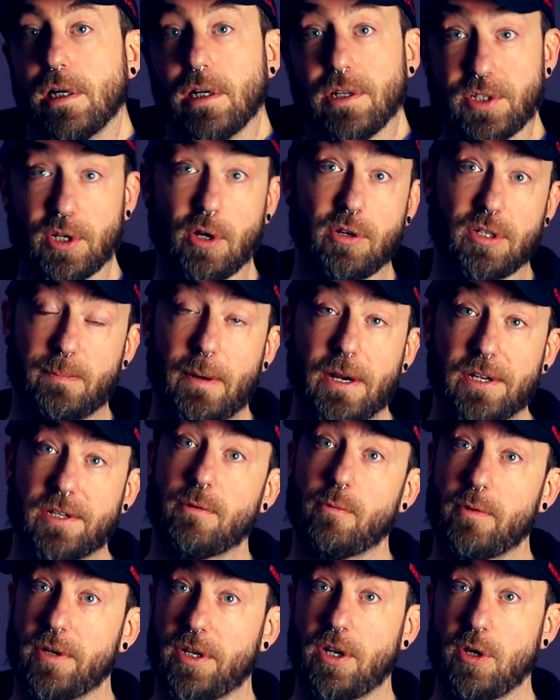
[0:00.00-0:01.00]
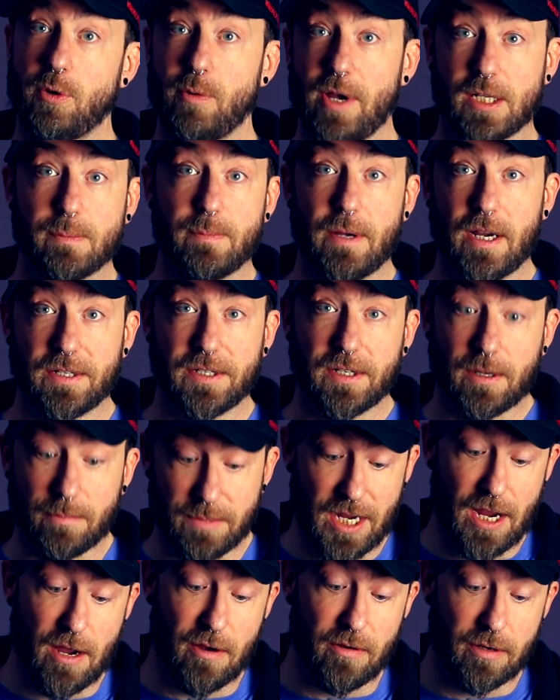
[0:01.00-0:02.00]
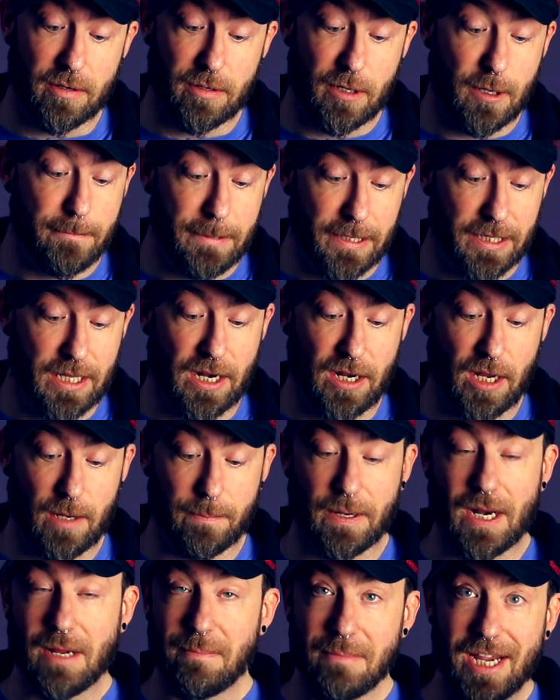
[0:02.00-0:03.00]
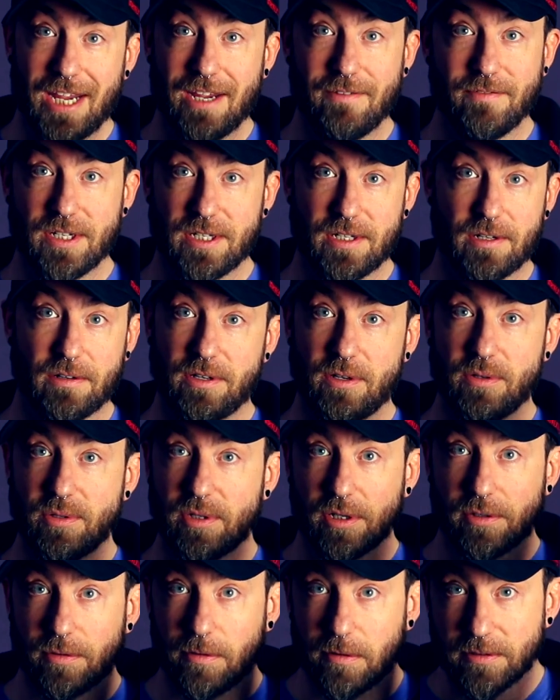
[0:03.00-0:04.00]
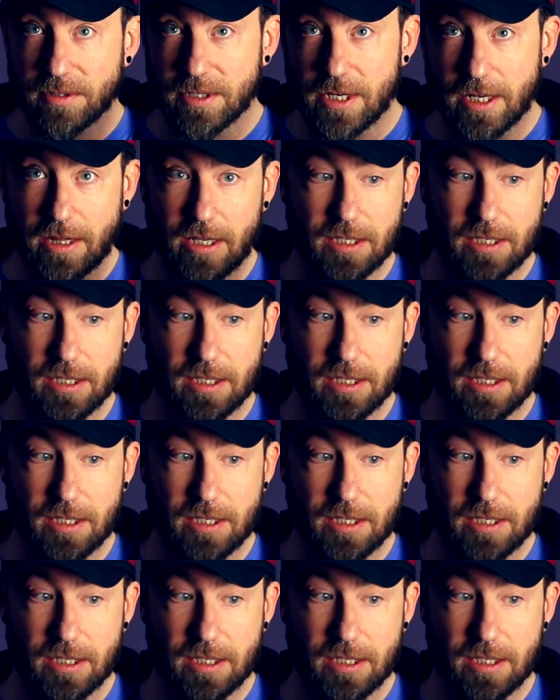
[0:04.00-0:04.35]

So especially when the new Xbox comes out, I'll pick that up, and I may even still use controllers like